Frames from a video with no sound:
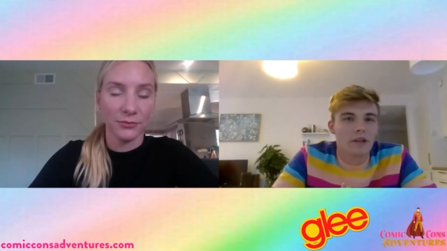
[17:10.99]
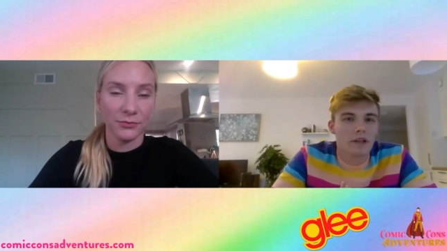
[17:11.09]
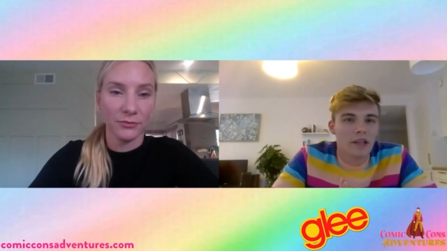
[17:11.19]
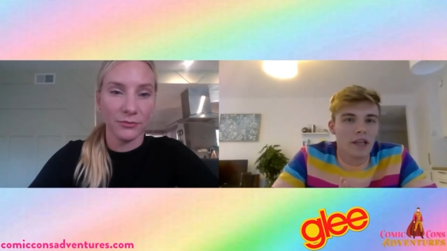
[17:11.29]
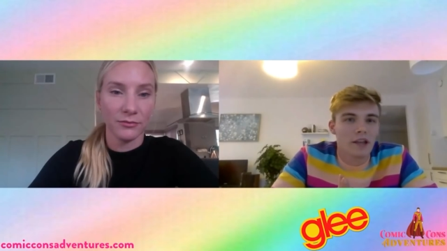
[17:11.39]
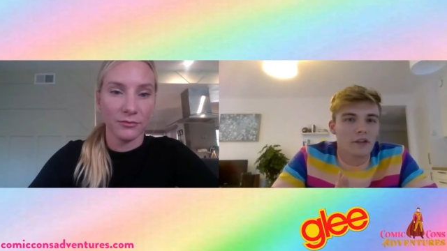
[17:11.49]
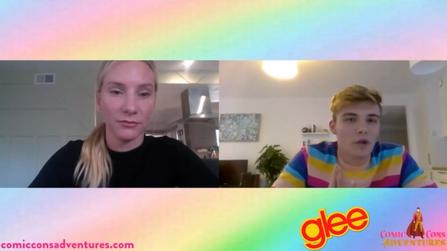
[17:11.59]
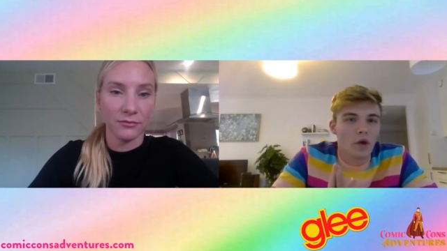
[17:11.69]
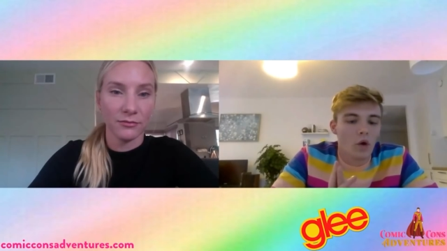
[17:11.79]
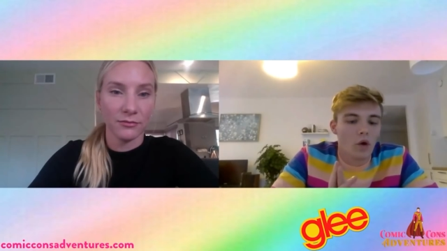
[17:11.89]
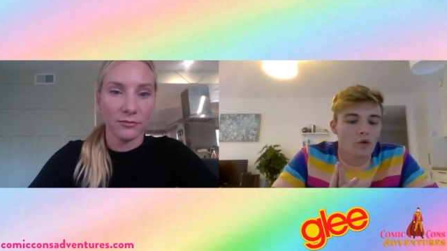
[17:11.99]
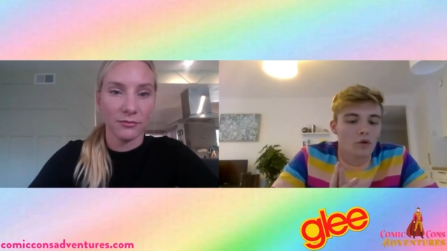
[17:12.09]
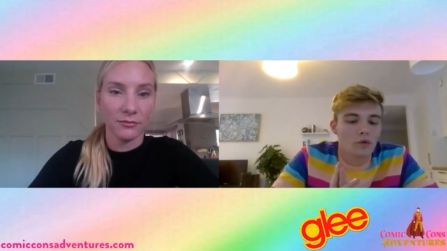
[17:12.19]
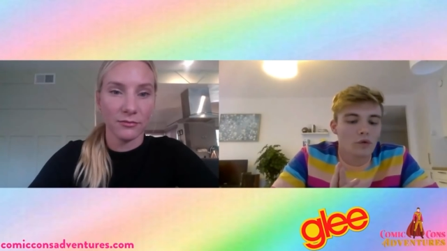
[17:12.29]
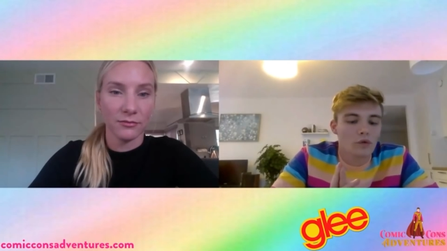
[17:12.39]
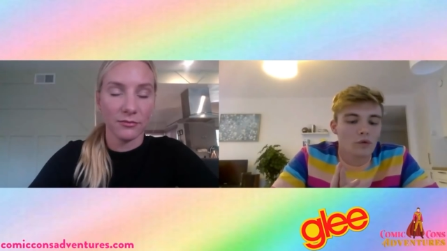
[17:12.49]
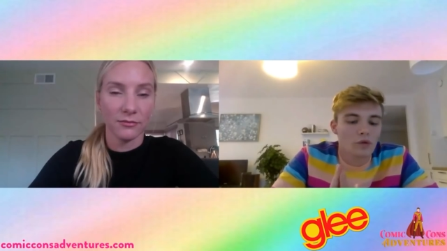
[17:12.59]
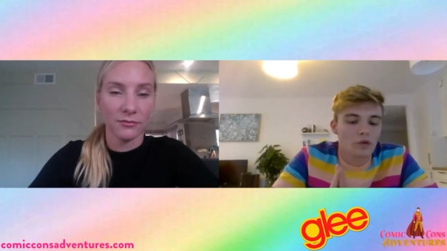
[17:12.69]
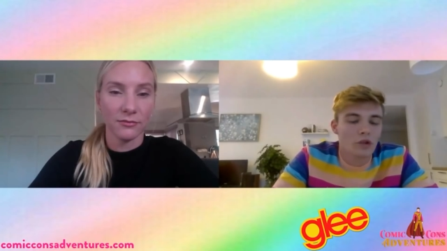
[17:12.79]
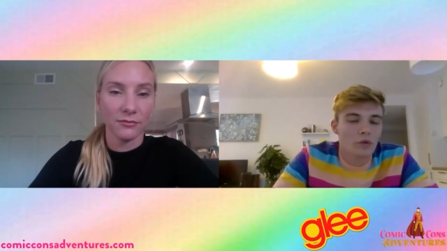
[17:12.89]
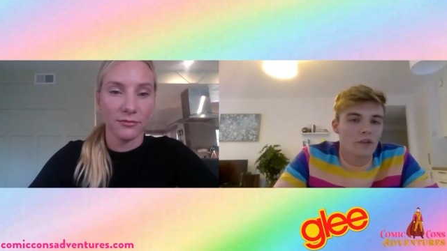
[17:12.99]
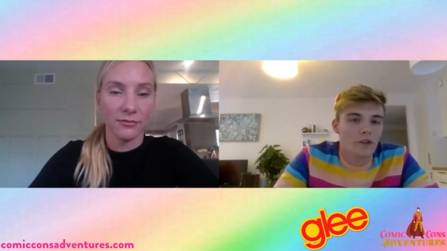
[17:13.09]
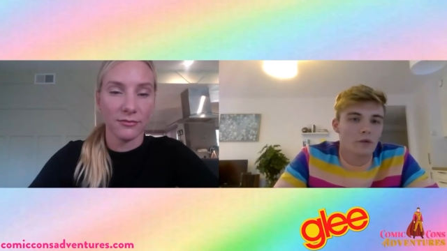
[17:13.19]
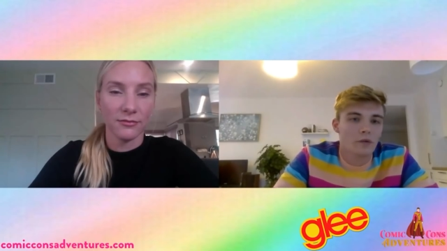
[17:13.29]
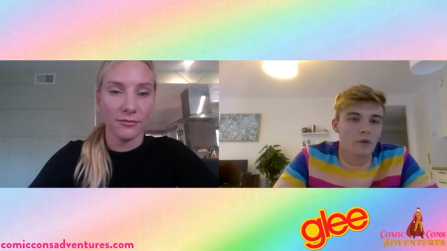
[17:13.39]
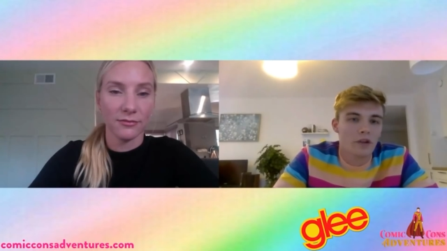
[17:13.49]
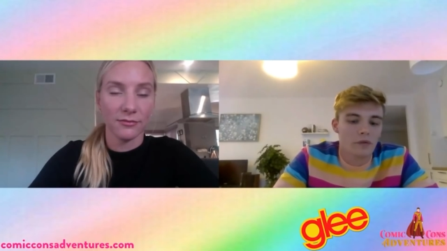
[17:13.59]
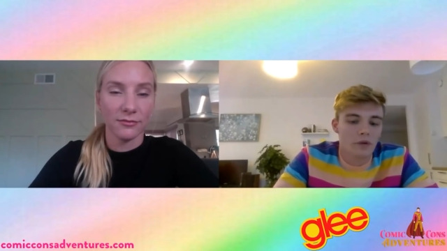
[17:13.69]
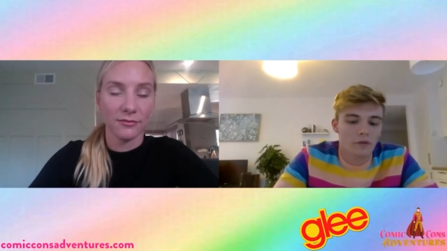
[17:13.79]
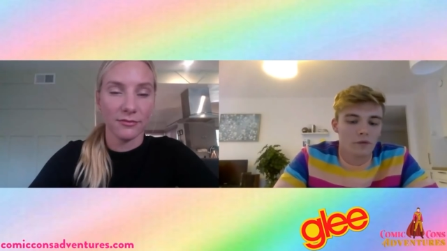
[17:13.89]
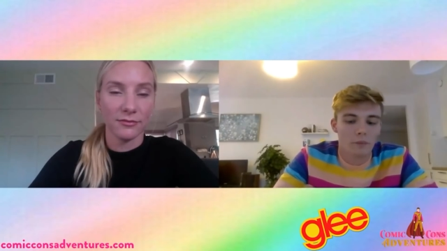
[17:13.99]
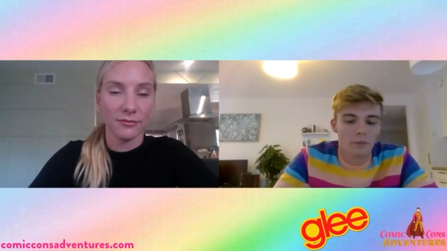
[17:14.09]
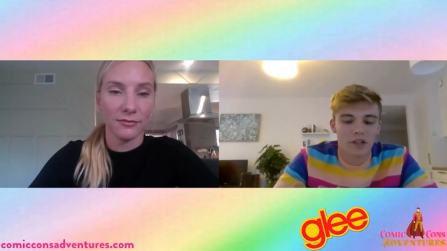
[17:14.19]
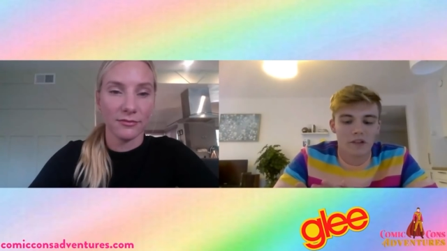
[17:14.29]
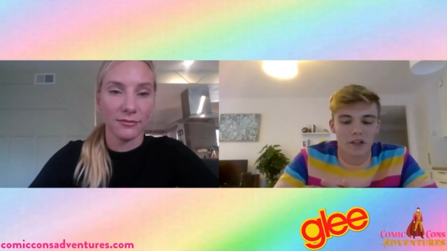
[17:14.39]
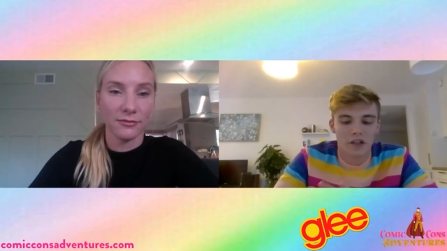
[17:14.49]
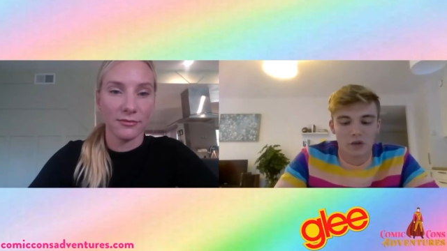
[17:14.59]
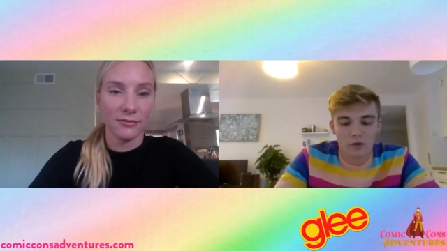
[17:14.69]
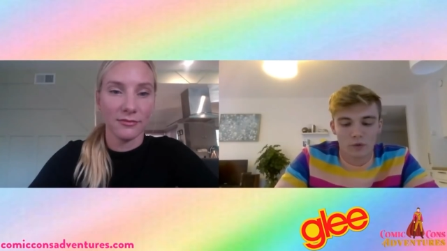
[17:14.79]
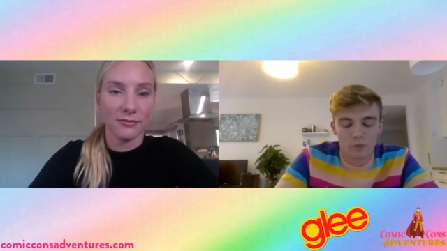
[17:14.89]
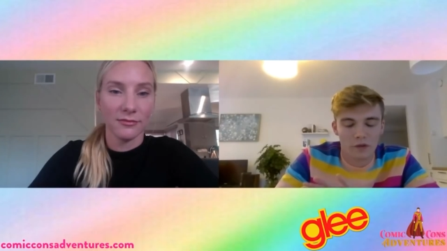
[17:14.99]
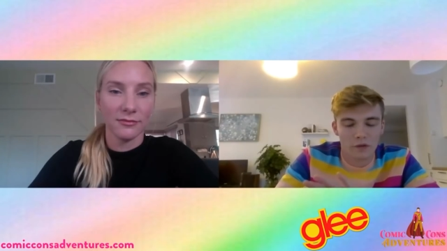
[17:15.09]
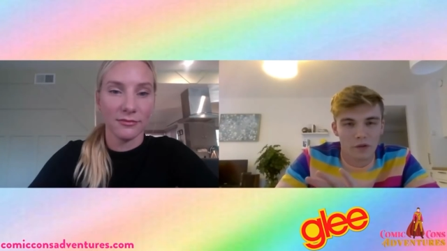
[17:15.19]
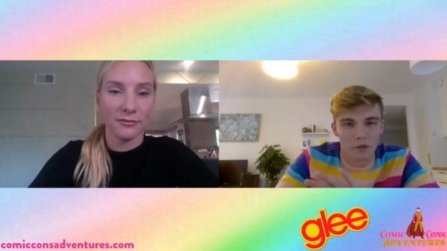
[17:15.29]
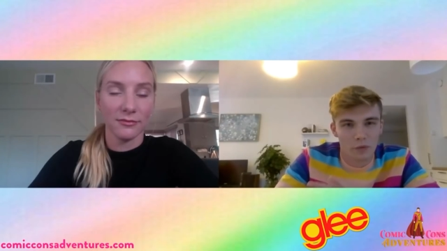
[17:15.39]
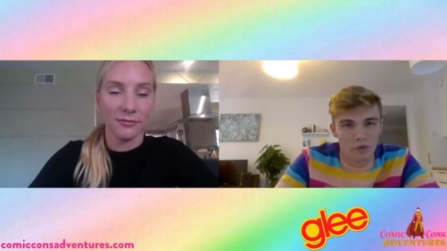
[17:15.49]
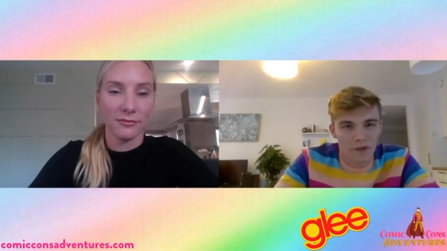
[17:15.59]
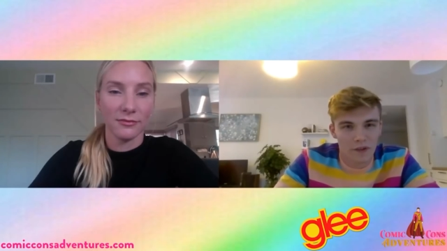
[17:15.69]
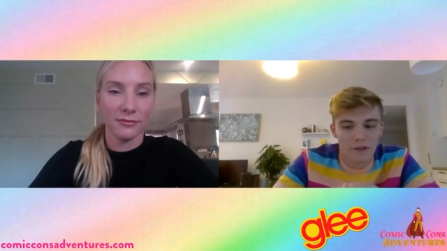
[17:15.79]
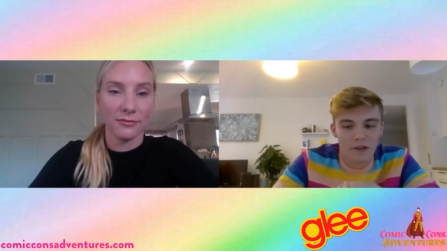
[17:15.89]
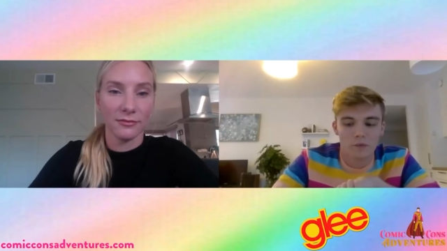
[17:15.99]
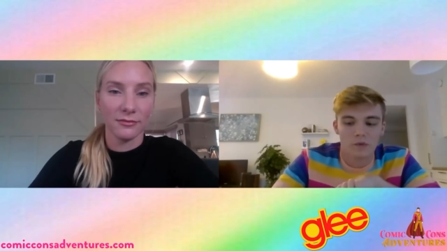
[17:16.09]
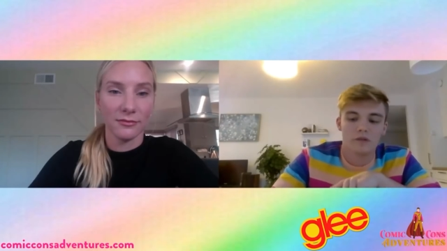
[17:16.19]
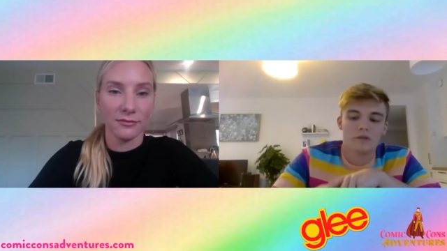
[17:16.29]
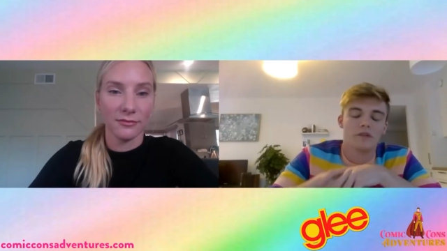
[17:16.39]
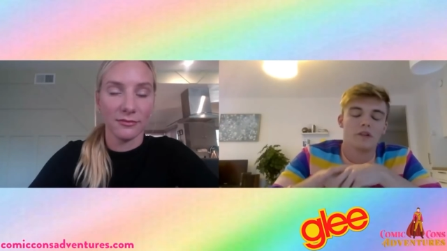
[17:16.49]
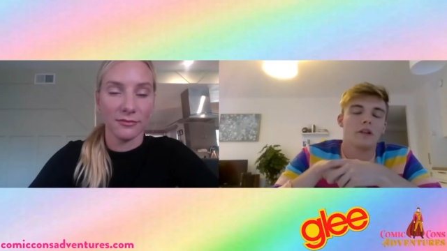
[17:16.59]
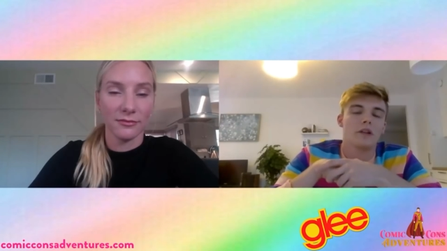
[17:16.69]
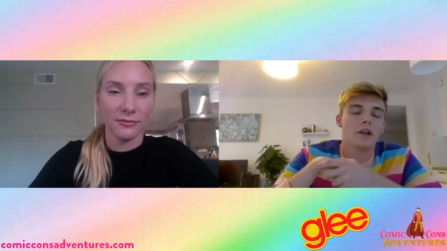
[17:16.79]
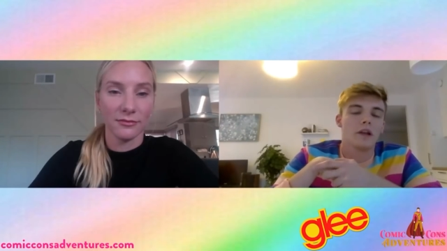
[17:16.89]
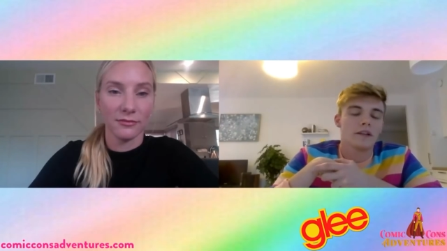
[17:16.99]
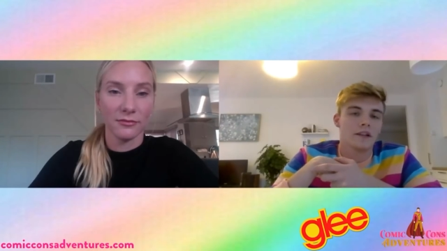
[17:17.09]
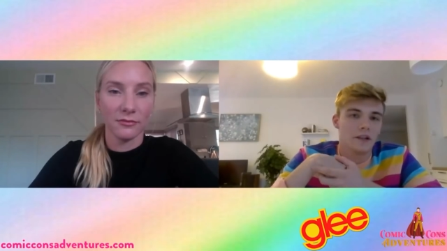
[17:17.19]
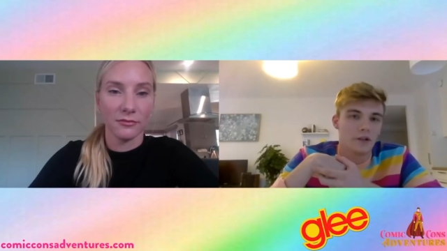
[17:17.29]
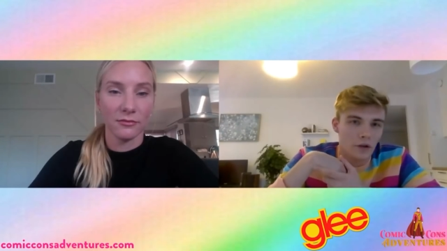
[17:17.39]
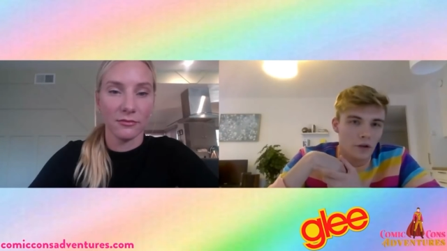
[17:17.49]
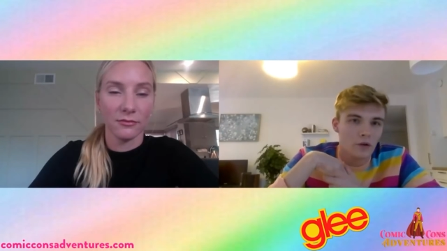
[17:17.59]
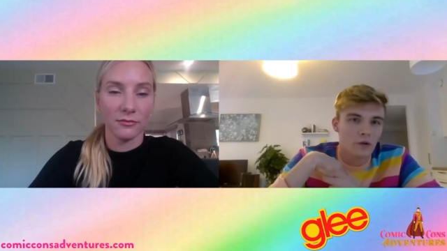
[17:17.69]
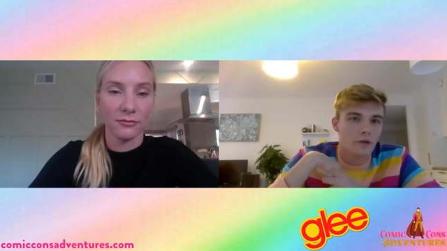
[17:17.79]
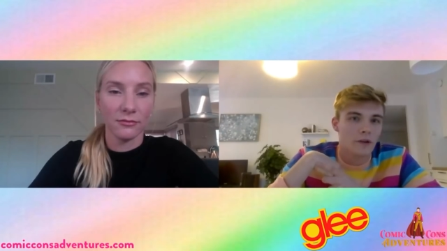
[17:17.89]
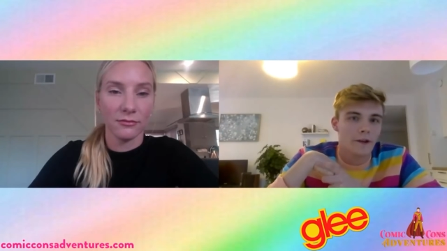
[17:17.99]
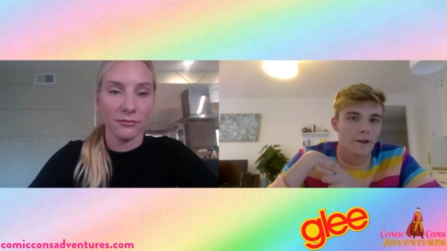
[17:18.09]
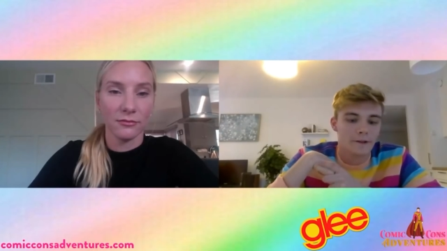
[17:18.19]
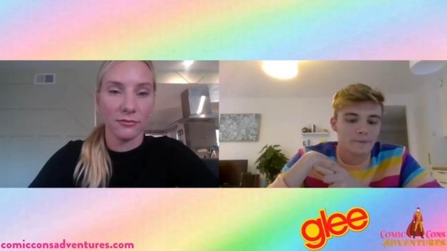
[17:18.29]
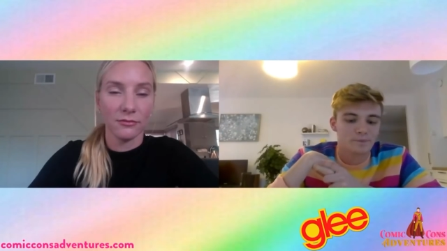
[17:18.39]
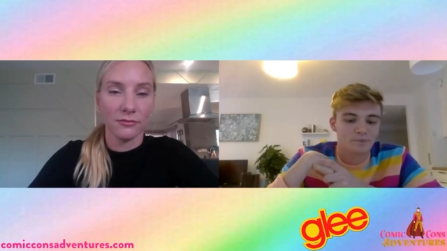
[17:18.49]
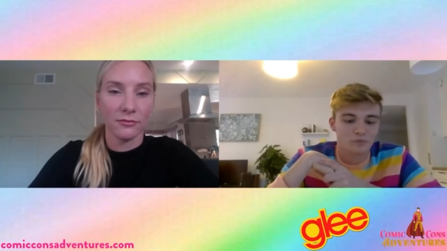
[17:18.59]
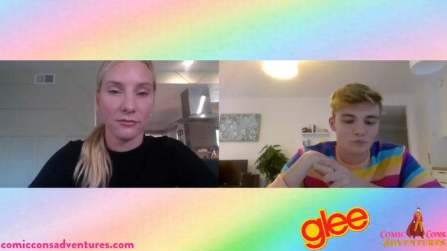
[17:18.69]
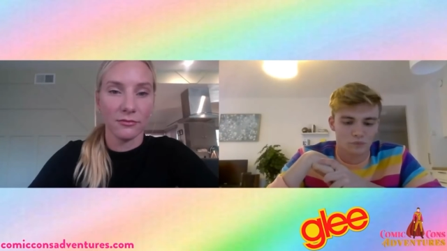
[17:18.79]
Speaker 1: Yeah, so the show is a good reference for many teenagers who need to feel represented, we need to feel that they're not alone. Um,